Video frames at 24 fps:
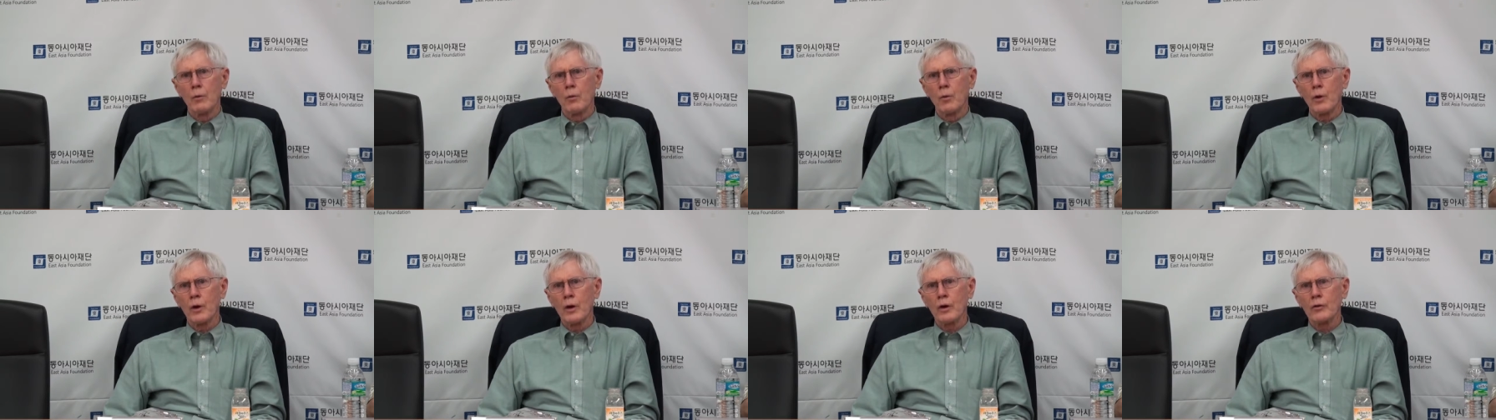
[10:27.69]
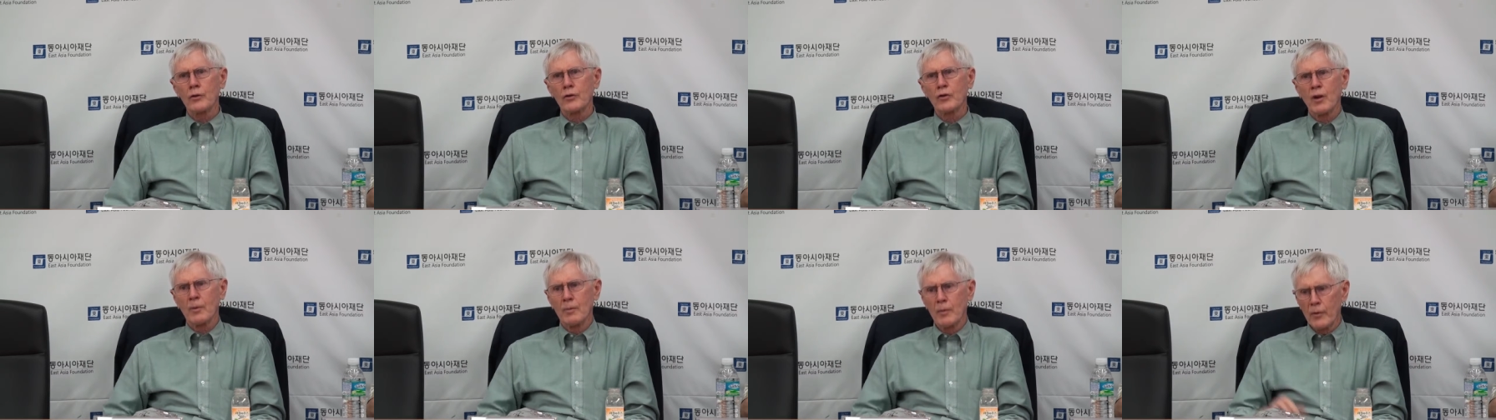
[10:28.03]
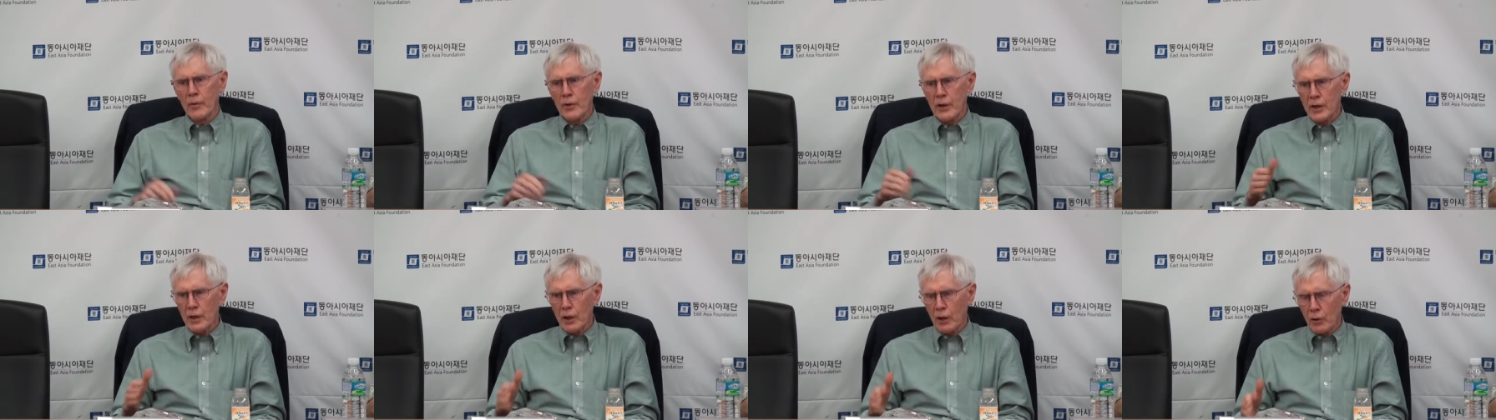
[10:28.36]
where some
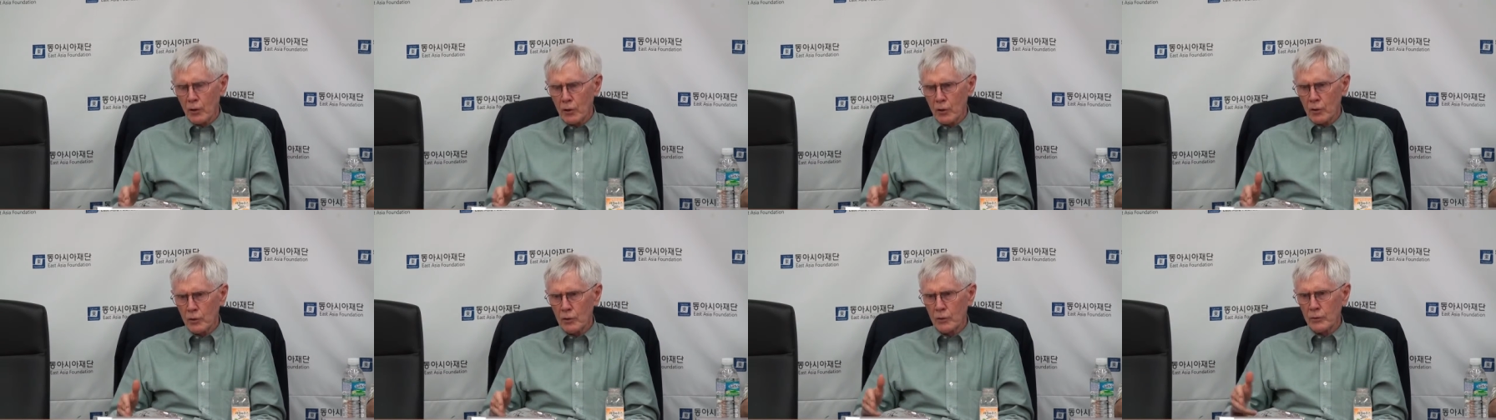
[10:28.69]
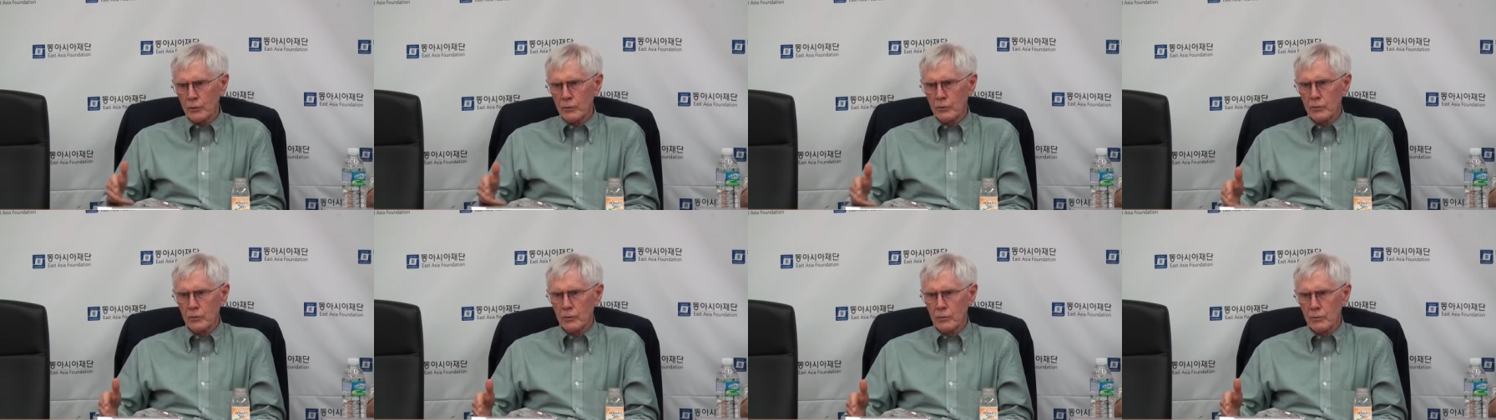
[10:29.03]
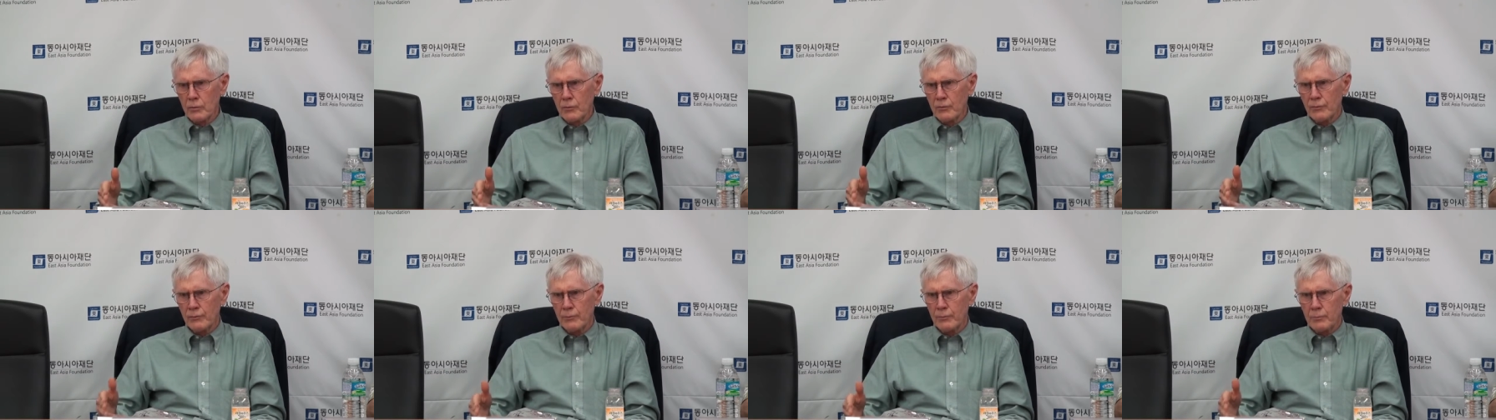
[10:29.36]
of the old
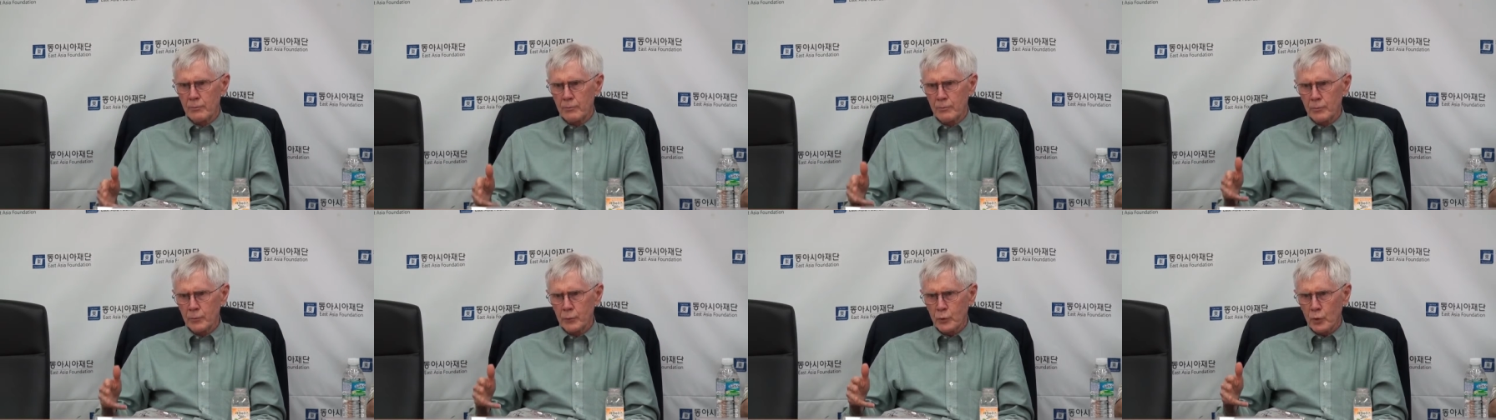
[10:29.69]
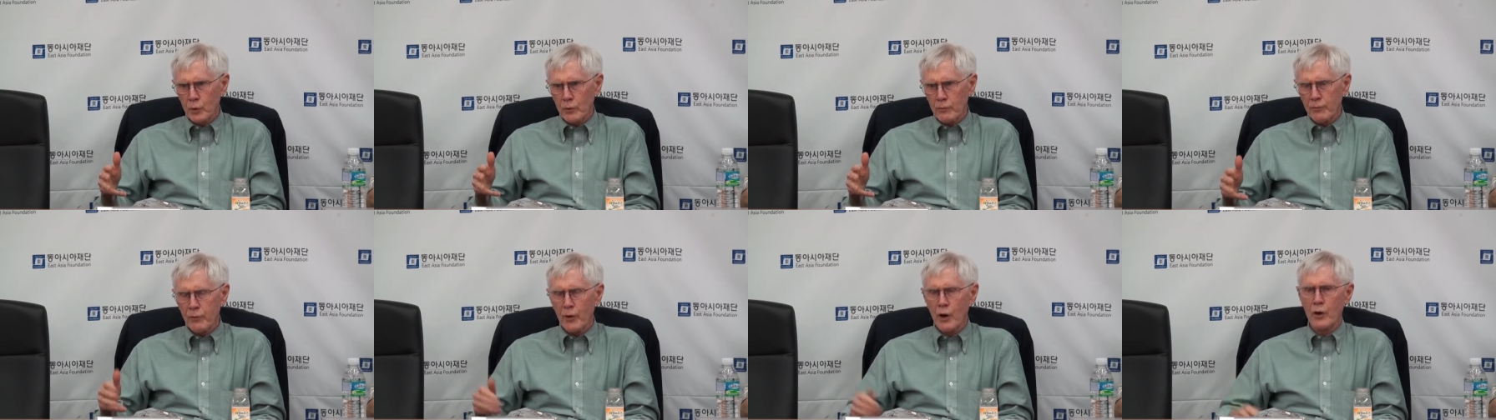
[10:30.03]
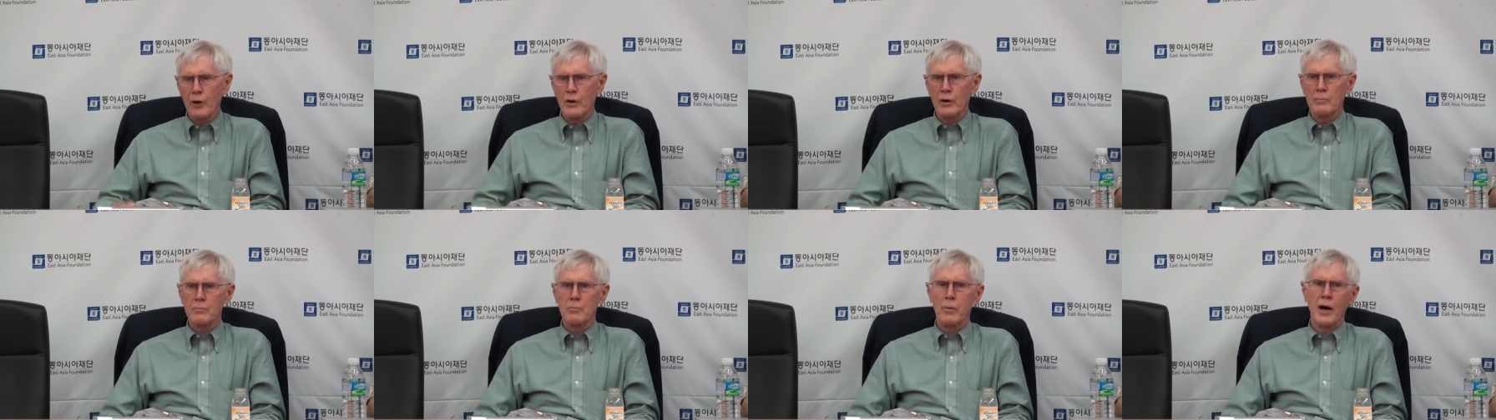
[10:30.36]
sort of
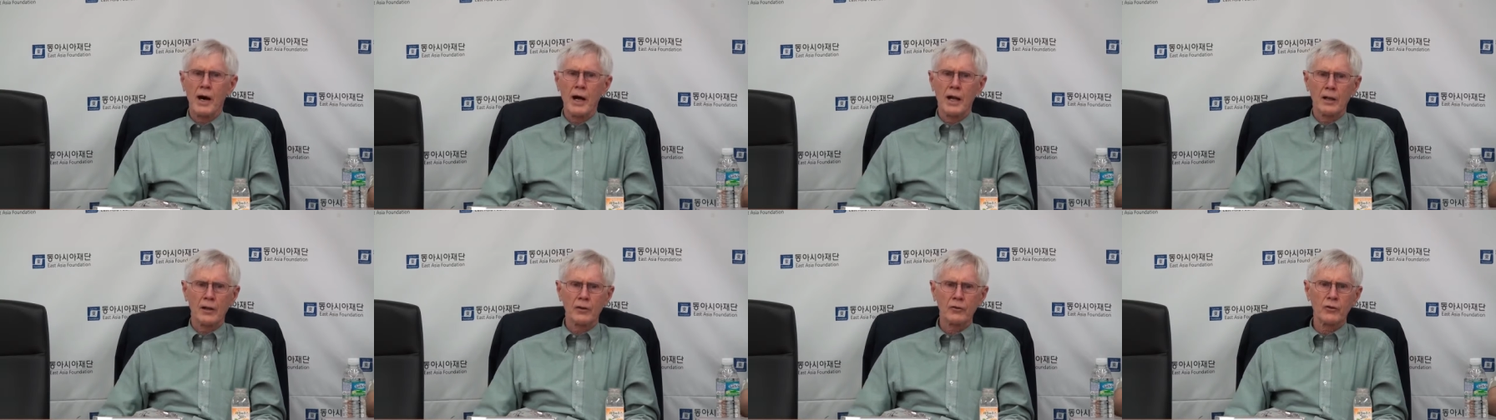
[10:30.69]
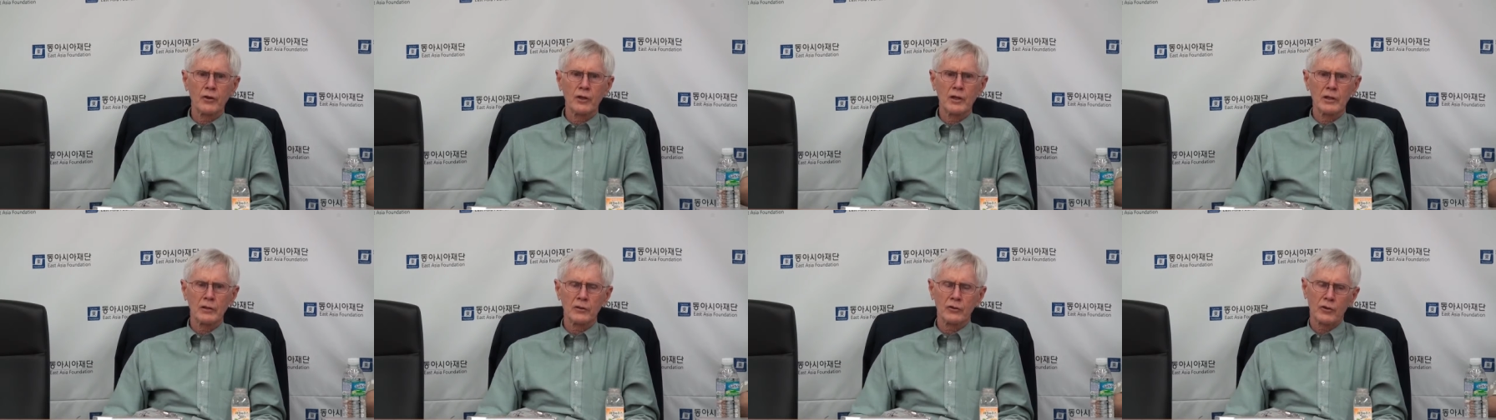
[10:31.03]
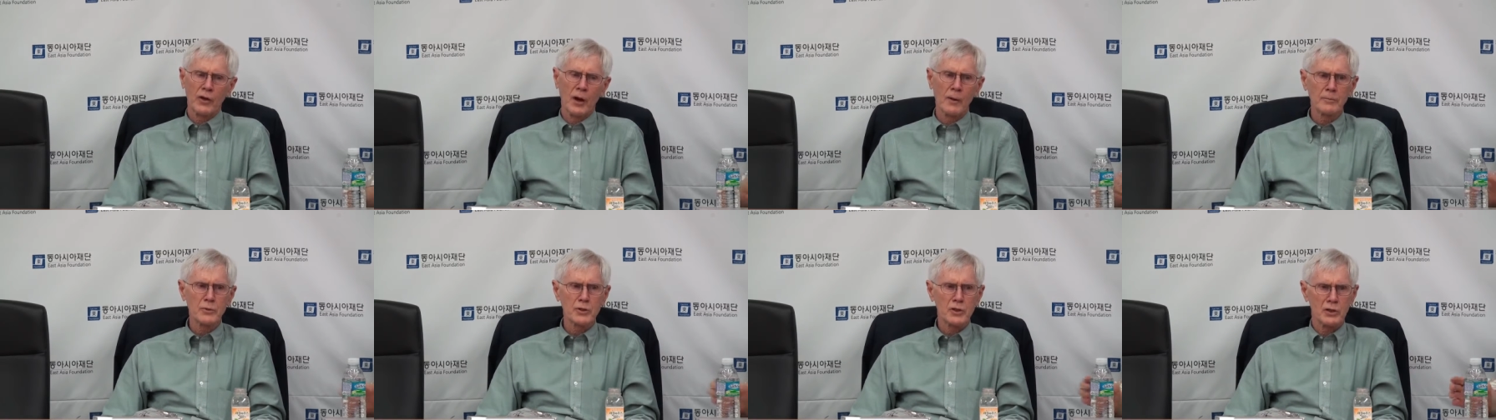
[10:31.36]
foreign policy
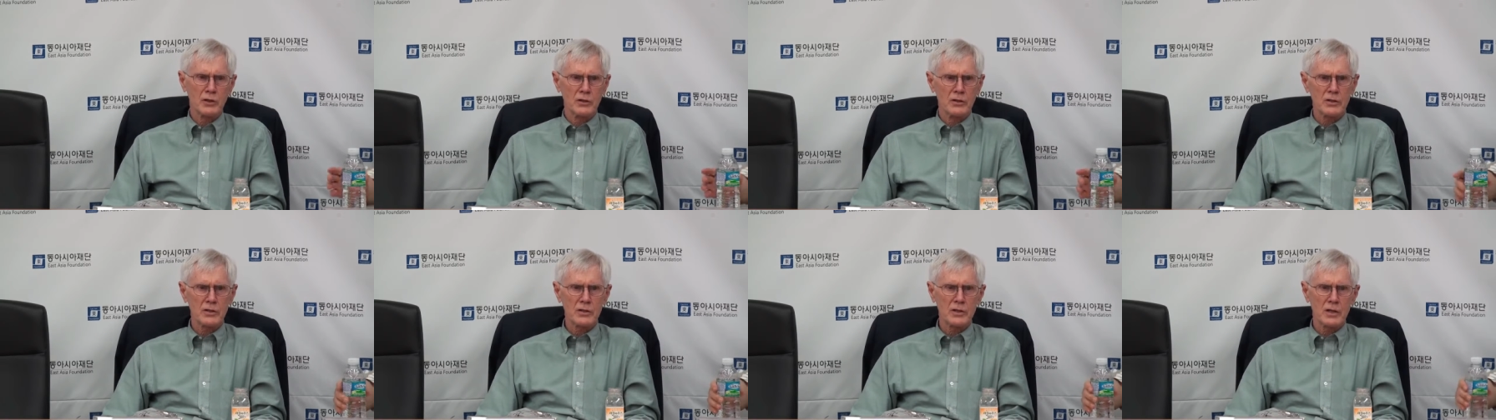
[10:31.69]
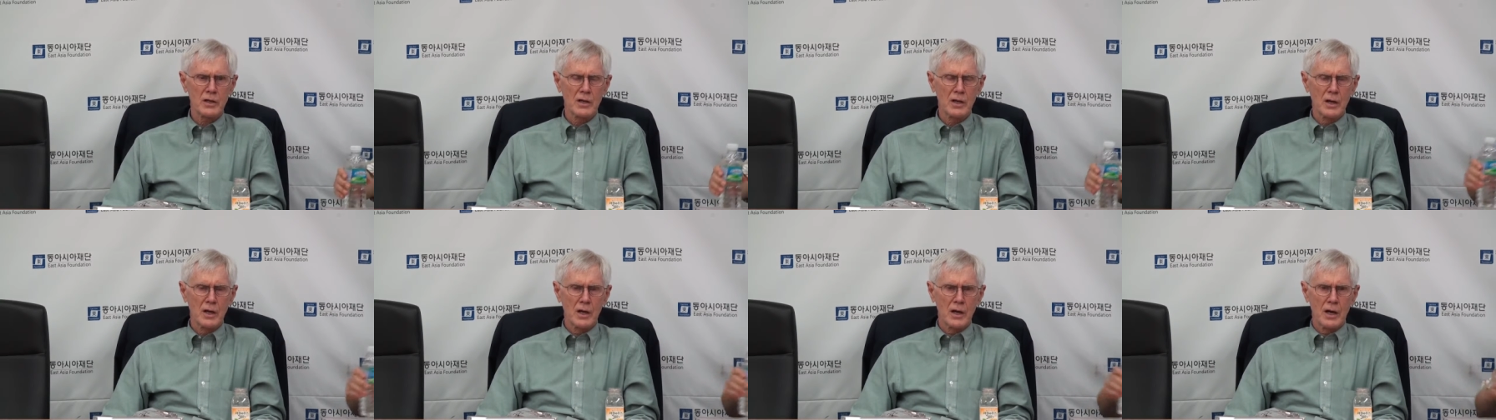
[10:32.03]
assumptions